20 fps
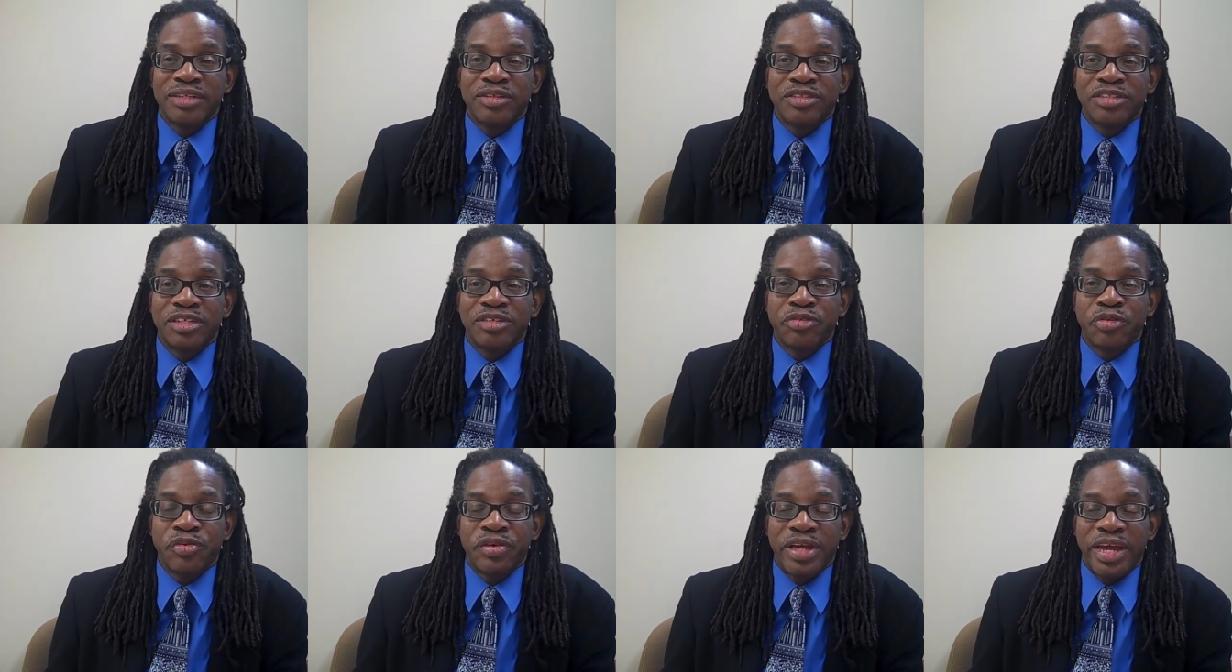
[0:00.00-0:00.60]
the
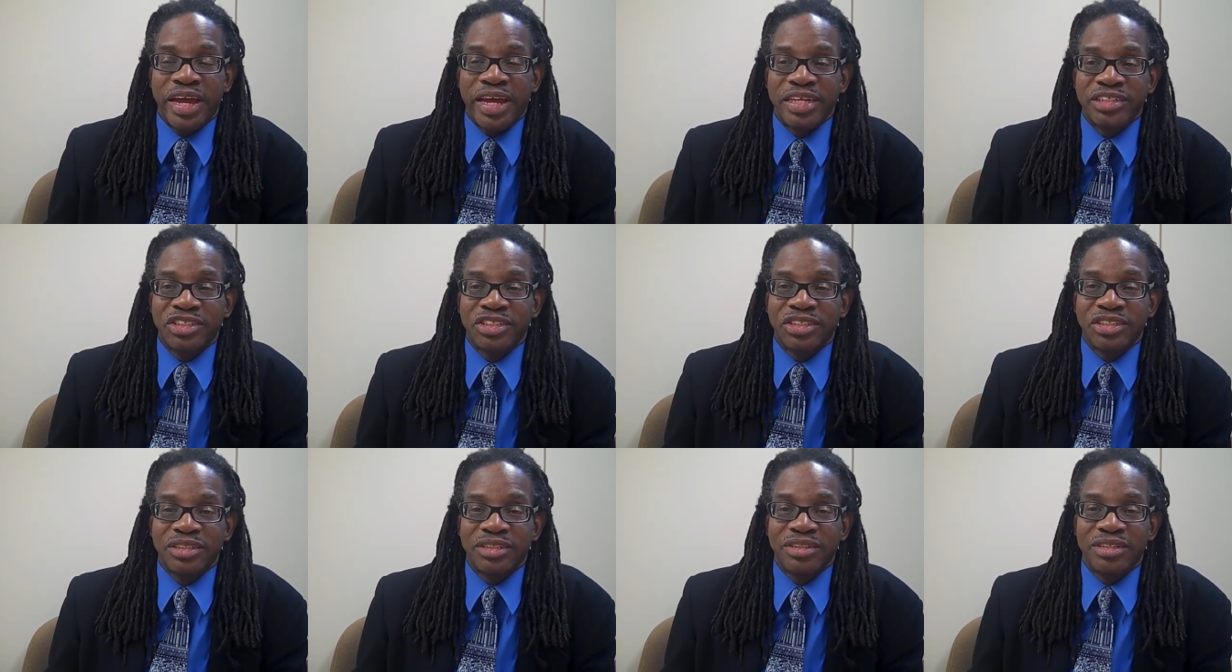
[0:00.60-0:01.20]

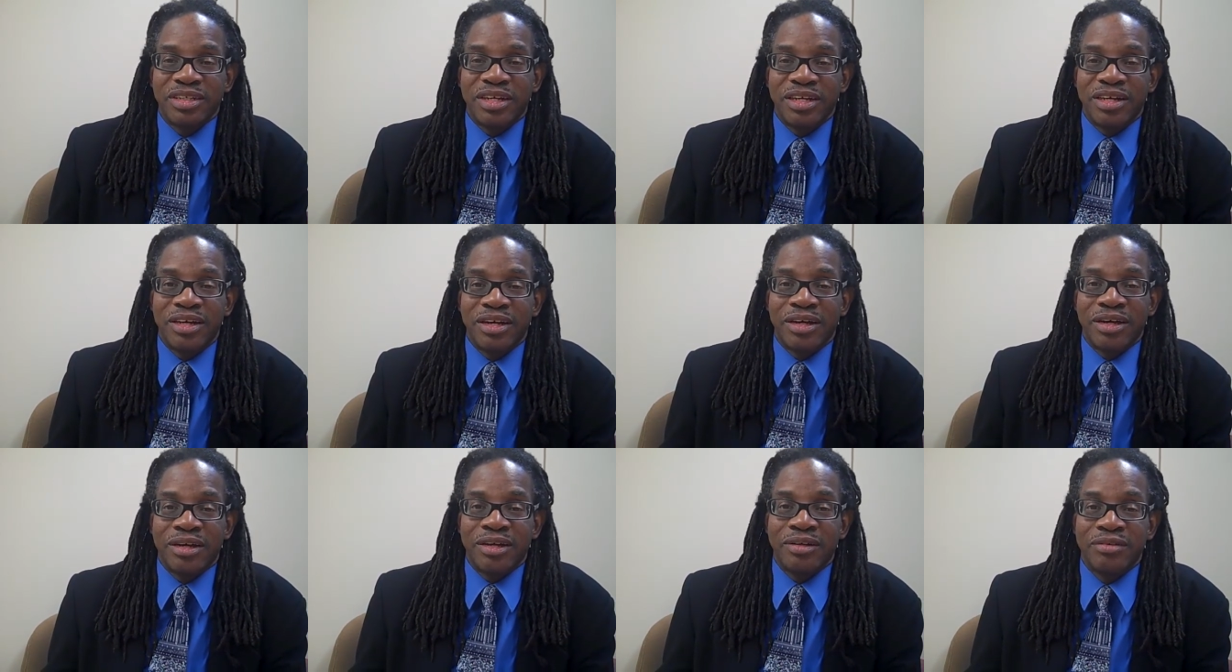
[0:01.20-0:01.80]
creation
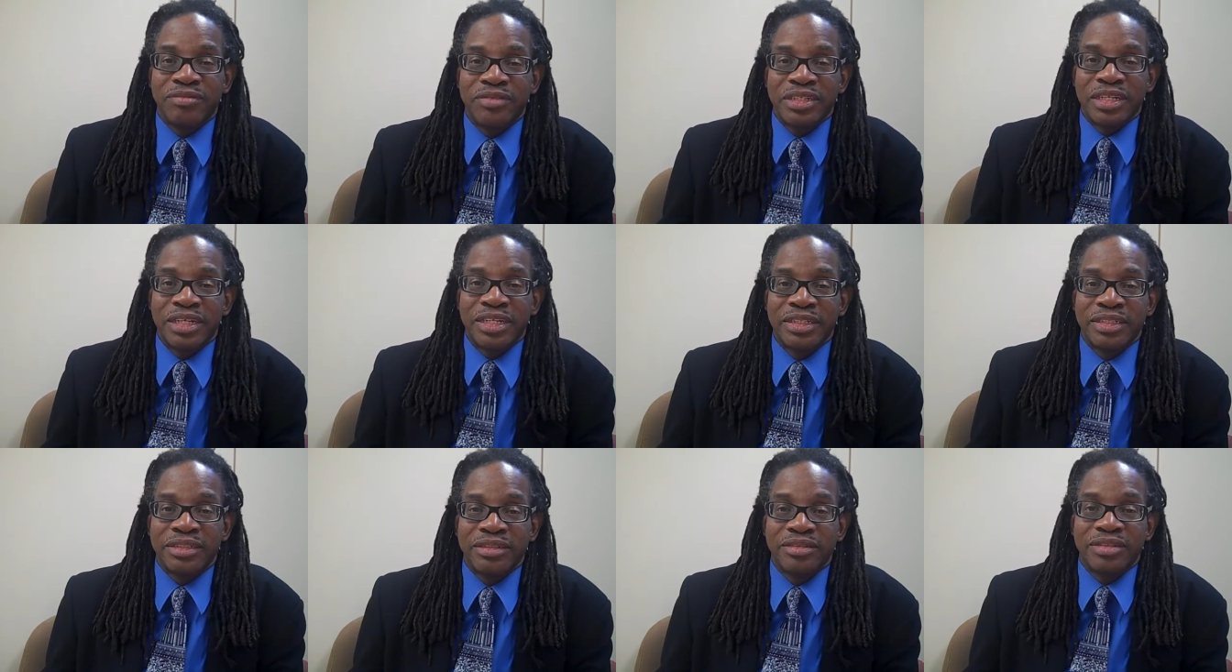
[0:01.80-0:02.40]
of
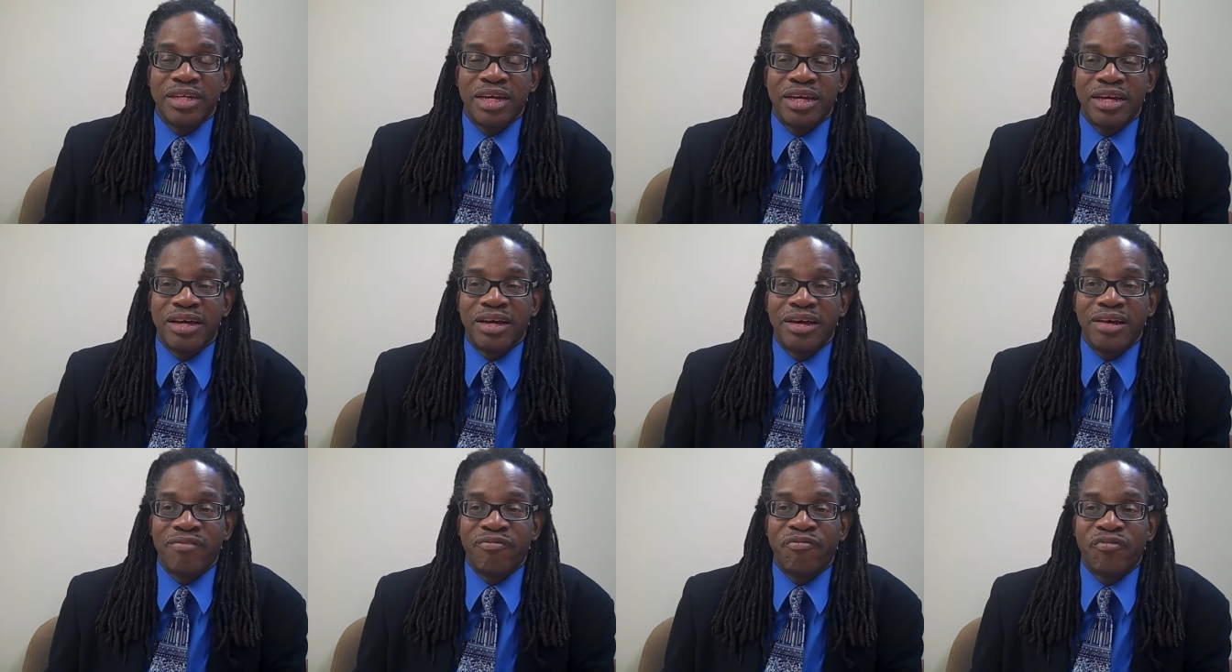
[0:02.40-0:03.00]
and
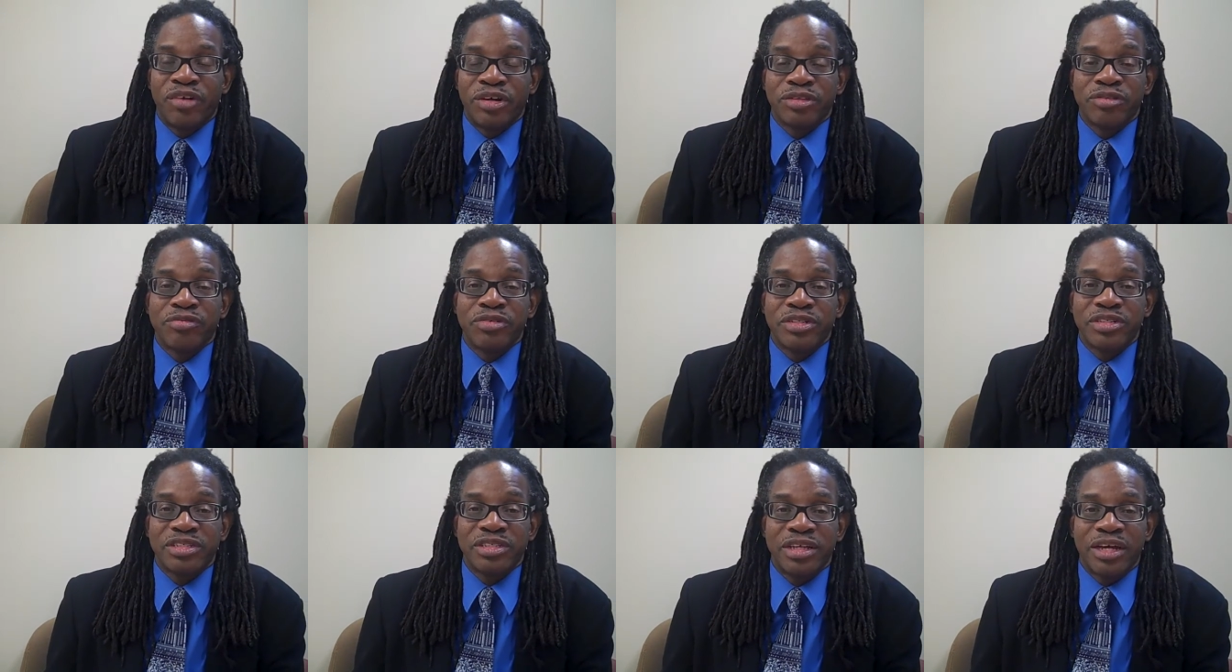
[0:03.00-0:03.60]

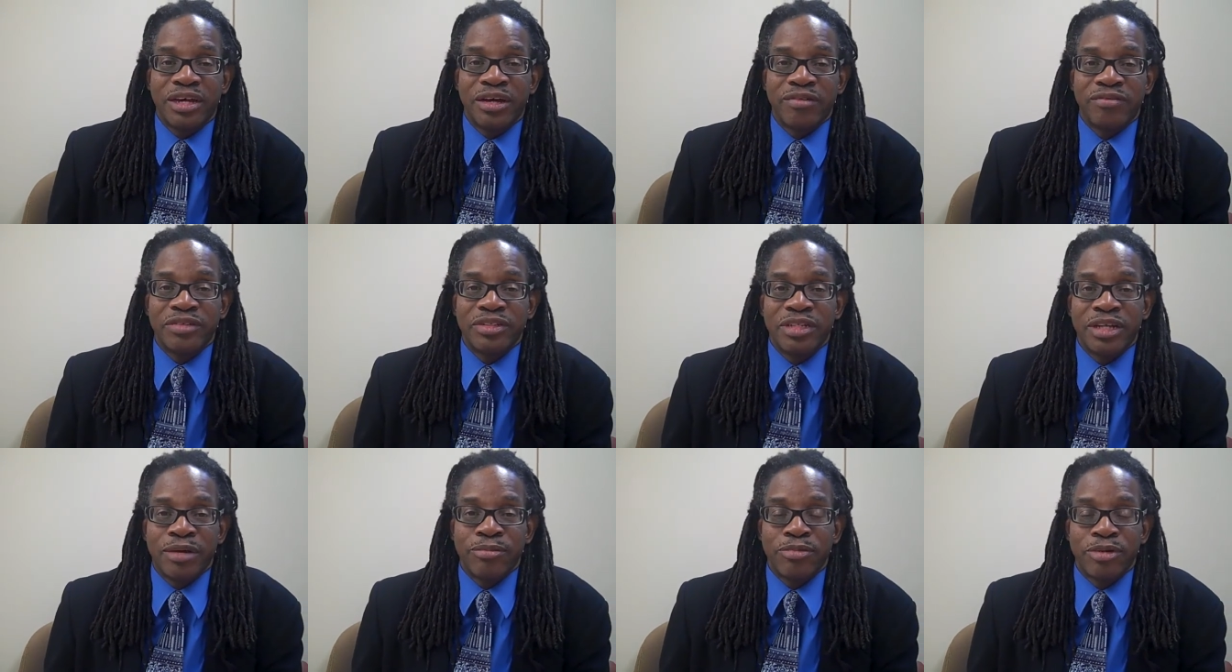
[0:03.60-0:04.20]
furtherance of a
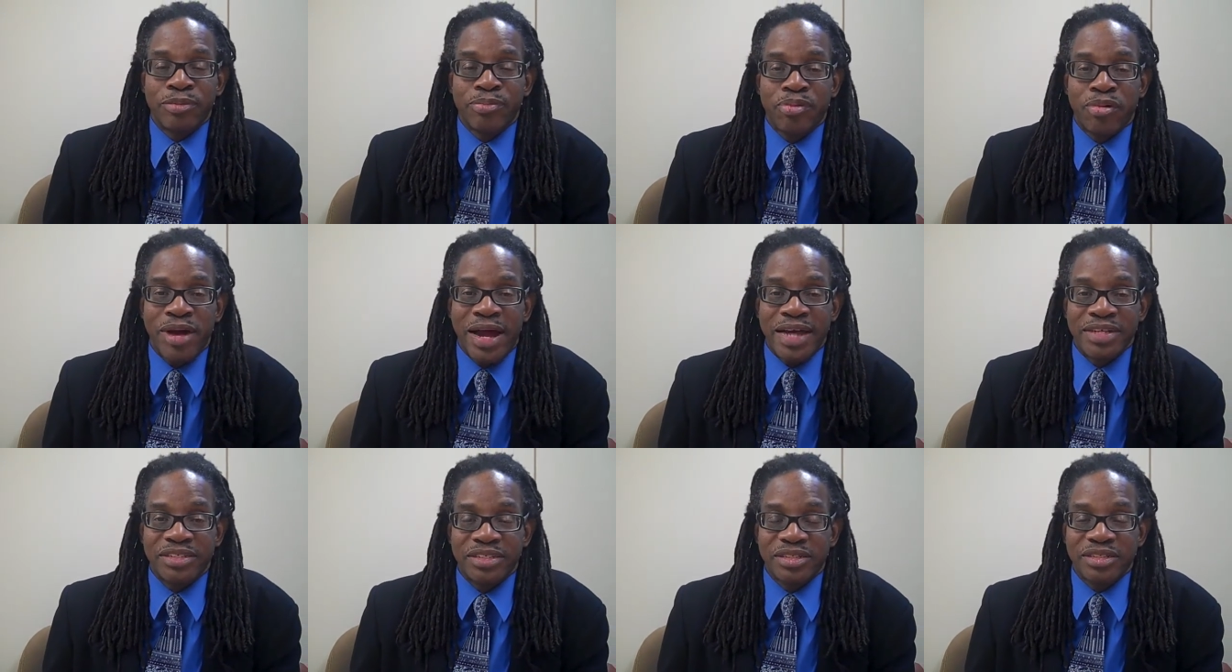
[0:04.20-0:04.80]
number of
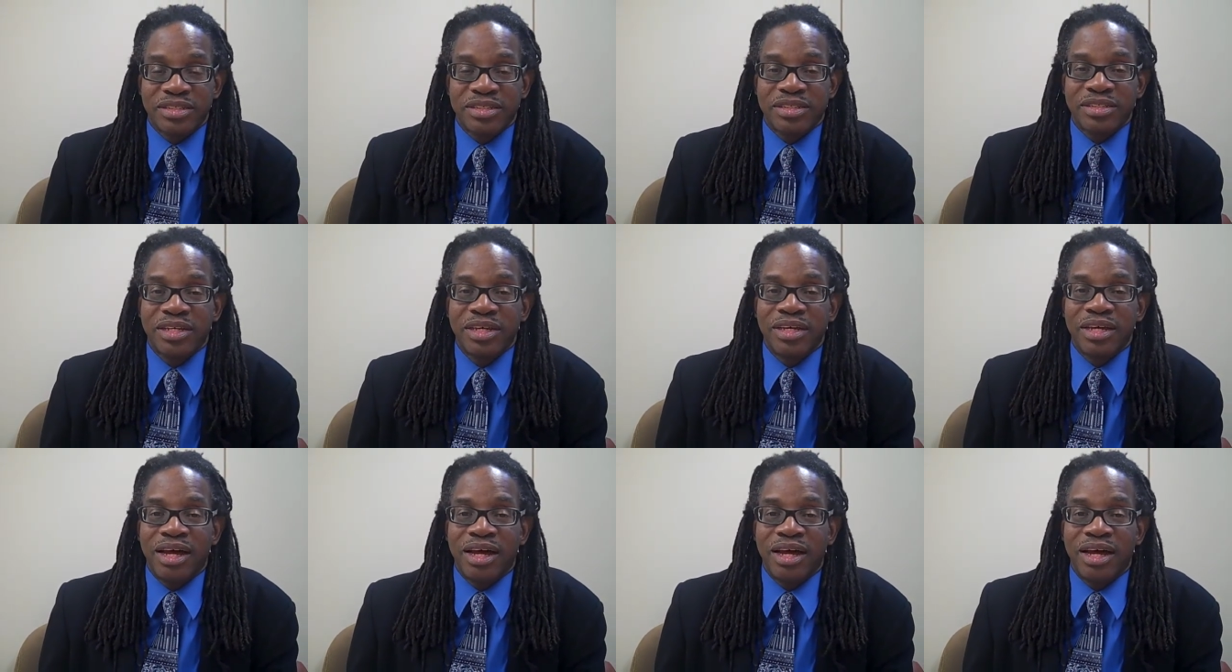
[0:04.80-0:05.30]
projects